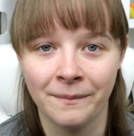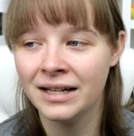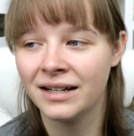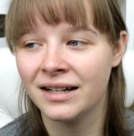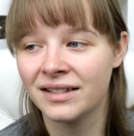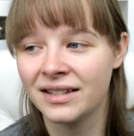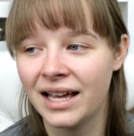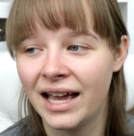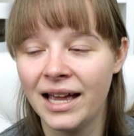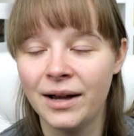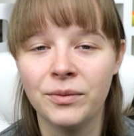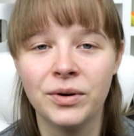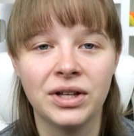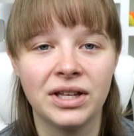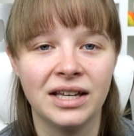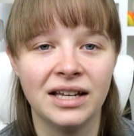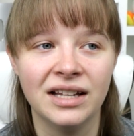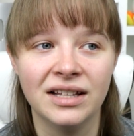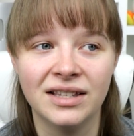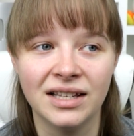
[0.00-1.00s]
Because I hate when
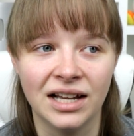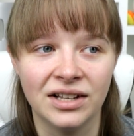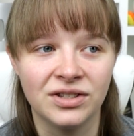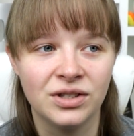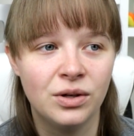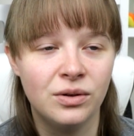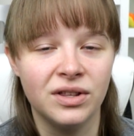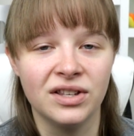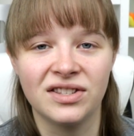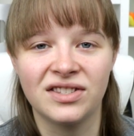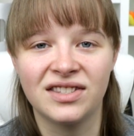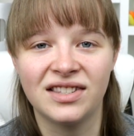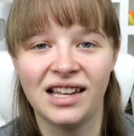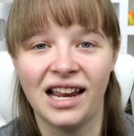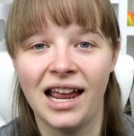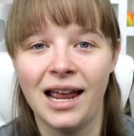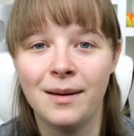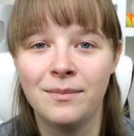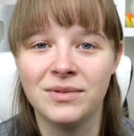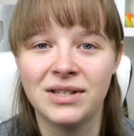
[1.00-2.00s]
kids ask you the
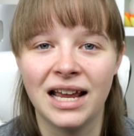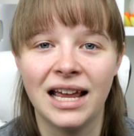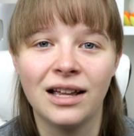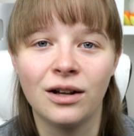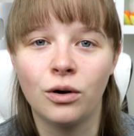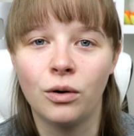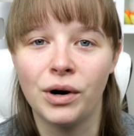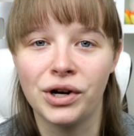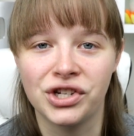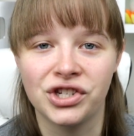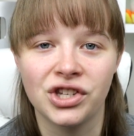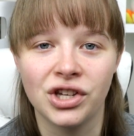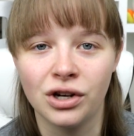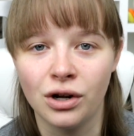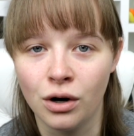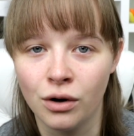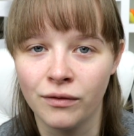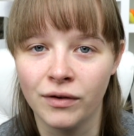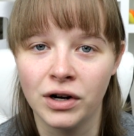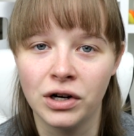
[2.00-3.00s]
same dang question
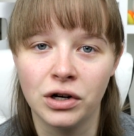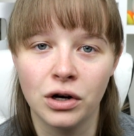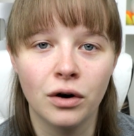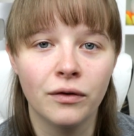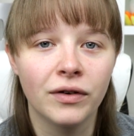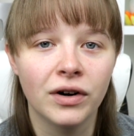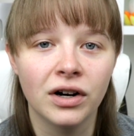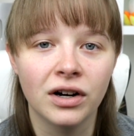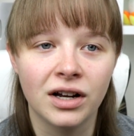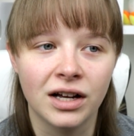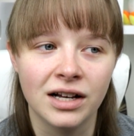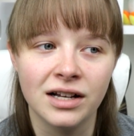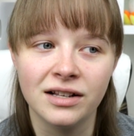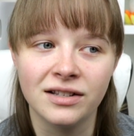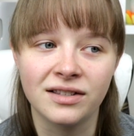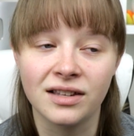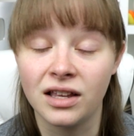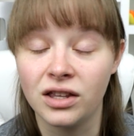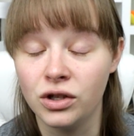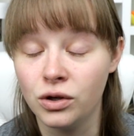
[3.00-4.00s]
over and over
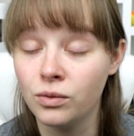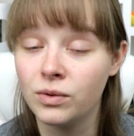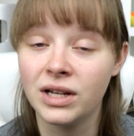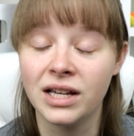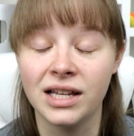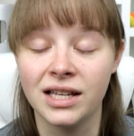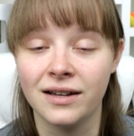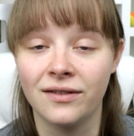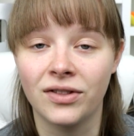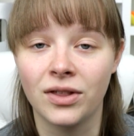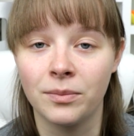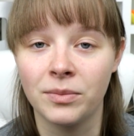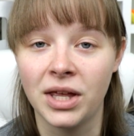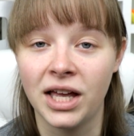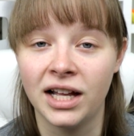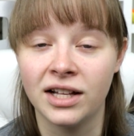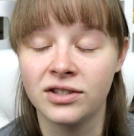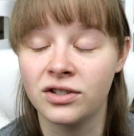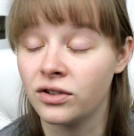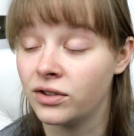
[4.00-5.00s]
because you didn't give them the
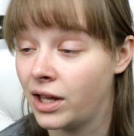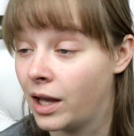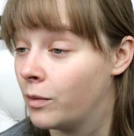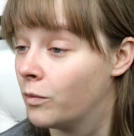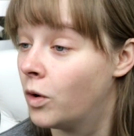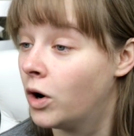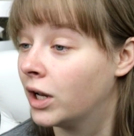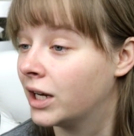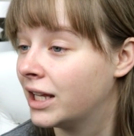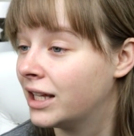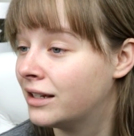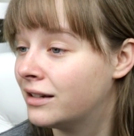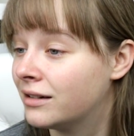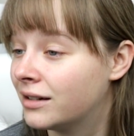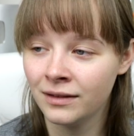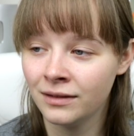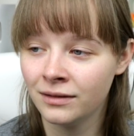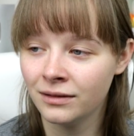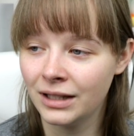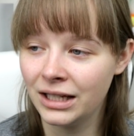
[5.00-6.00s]
answer they wanted.
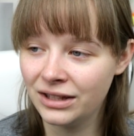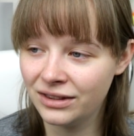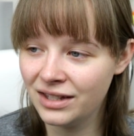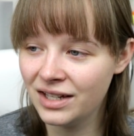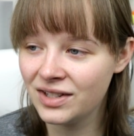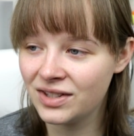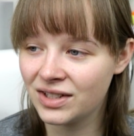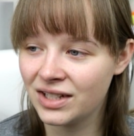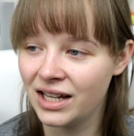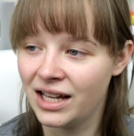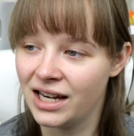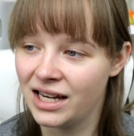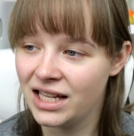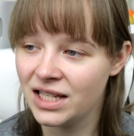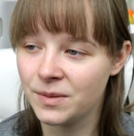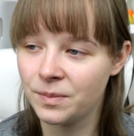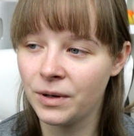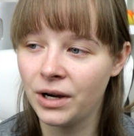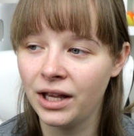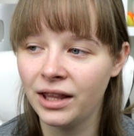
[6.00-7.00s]
Like this kid,
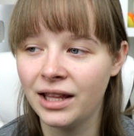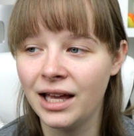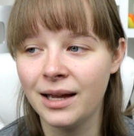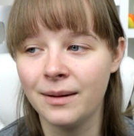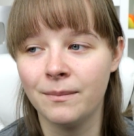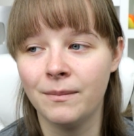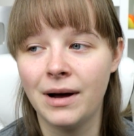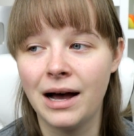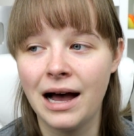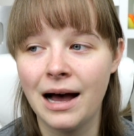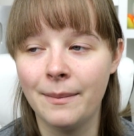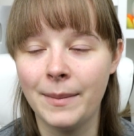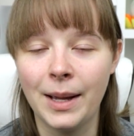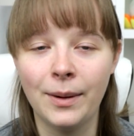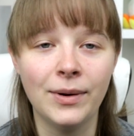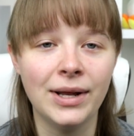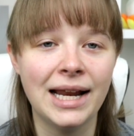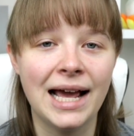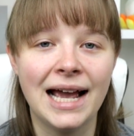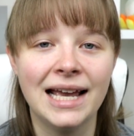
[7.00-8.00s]
he's probably like, Mom, I
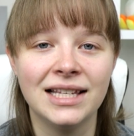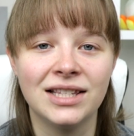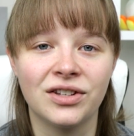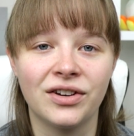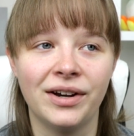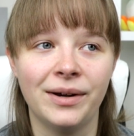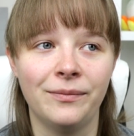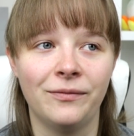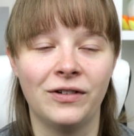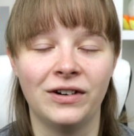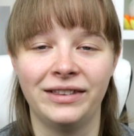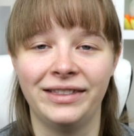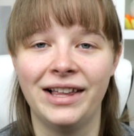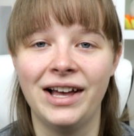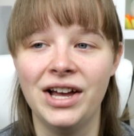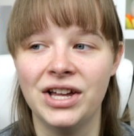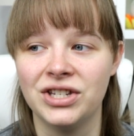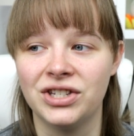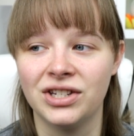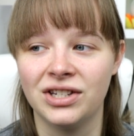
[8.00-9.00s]
want ice cream for
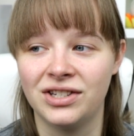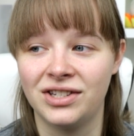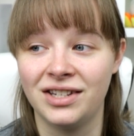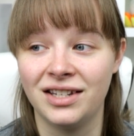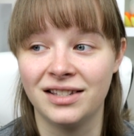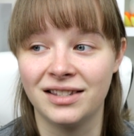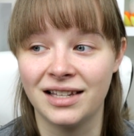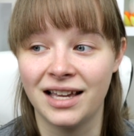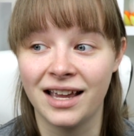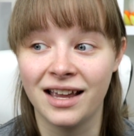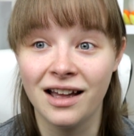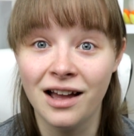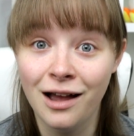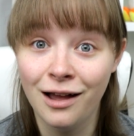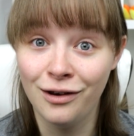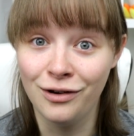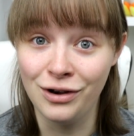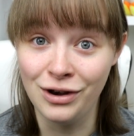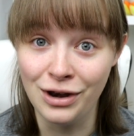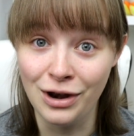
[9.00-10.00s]
lunch. And she's like,
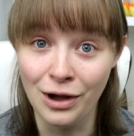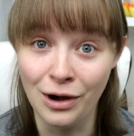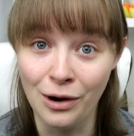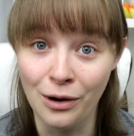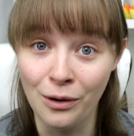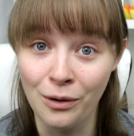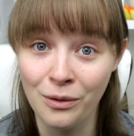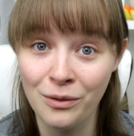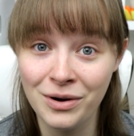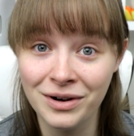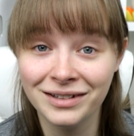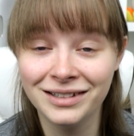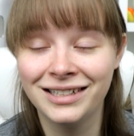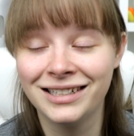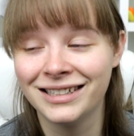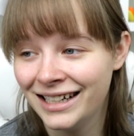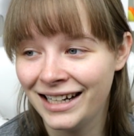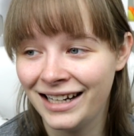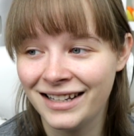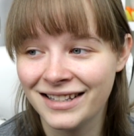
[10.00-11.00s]
no.
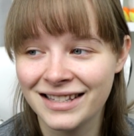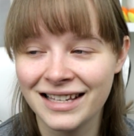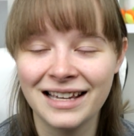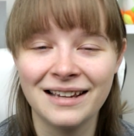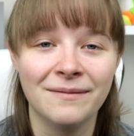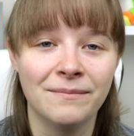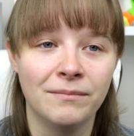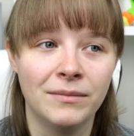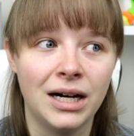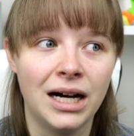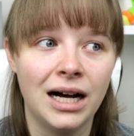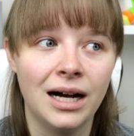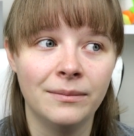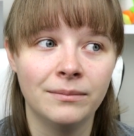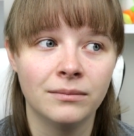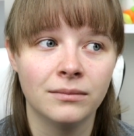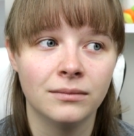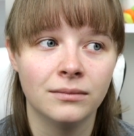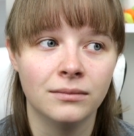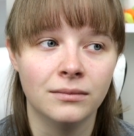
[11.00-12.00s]
He's like,
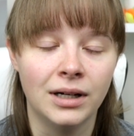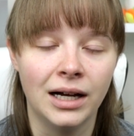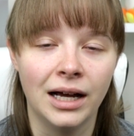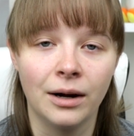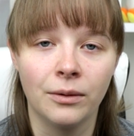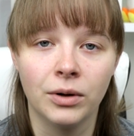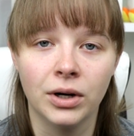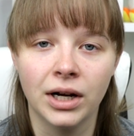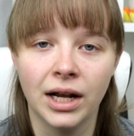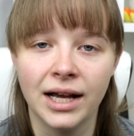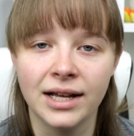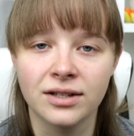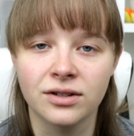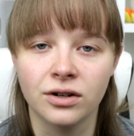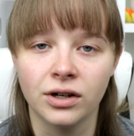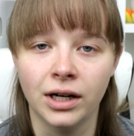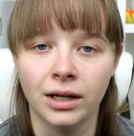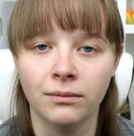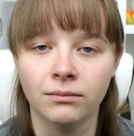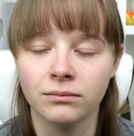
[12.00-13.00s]
Mom, I want ice
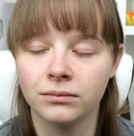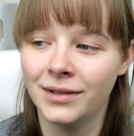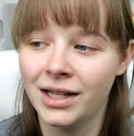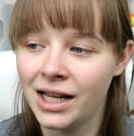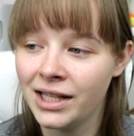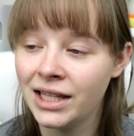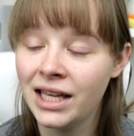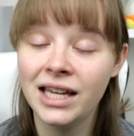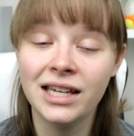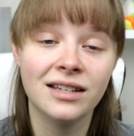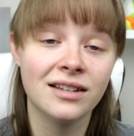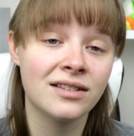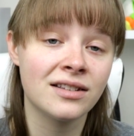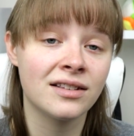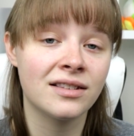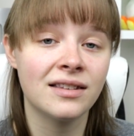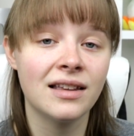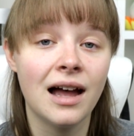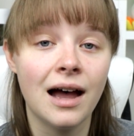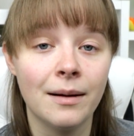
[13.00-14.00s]
cream. And then he
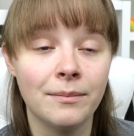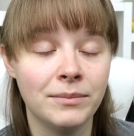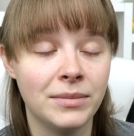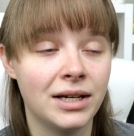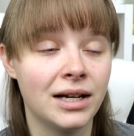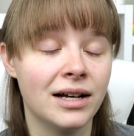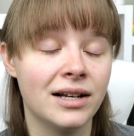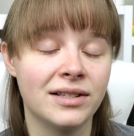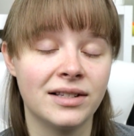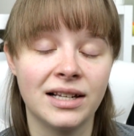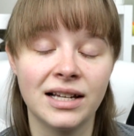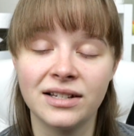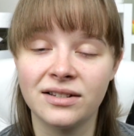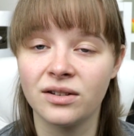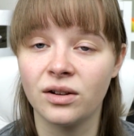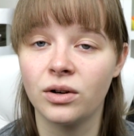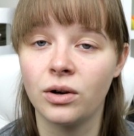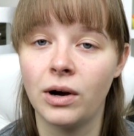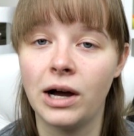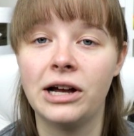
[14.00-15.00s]
doesn't stop because kids
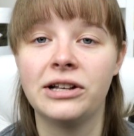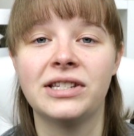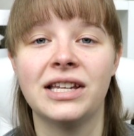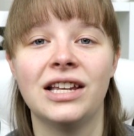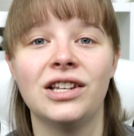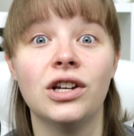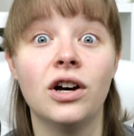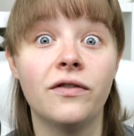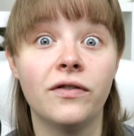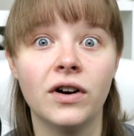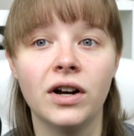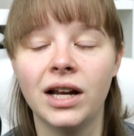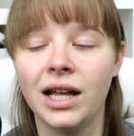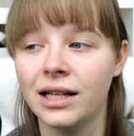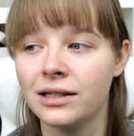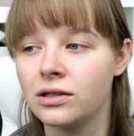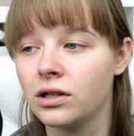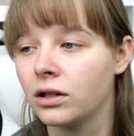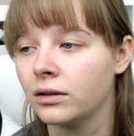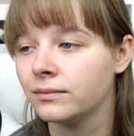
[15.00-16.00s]
don't know how to take no for an
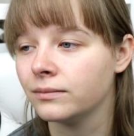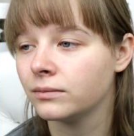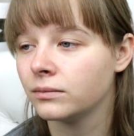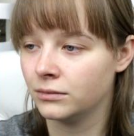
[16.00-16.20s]
answer.